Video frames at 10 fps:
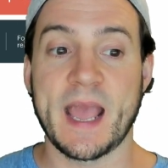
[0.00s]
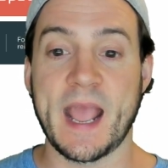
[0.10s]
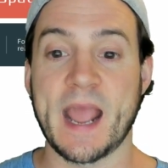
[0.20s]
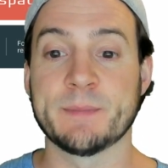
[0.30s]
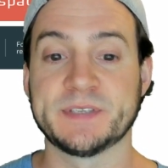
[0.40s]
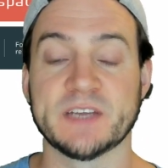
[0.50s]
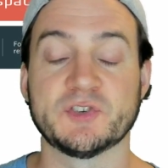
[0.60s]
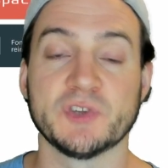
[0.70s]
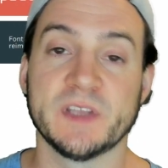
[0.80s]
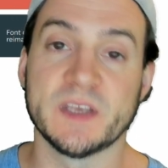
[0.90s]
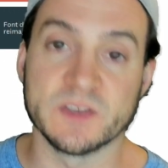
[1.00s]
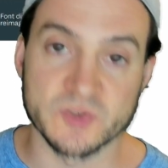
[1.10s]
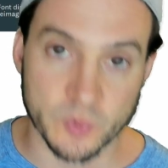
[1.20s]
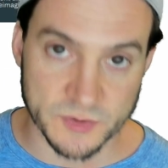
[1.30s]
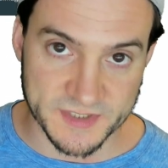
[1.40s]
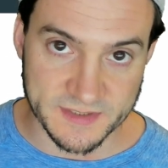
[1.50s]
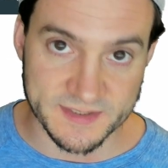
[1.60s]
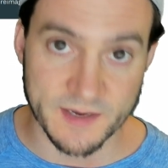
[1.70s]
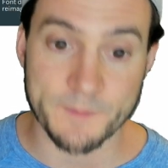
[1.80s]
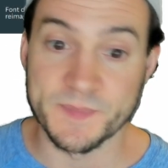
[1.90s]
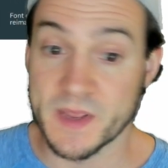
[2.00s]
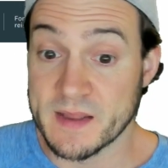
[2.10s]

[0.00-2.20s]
and potentially sourcing some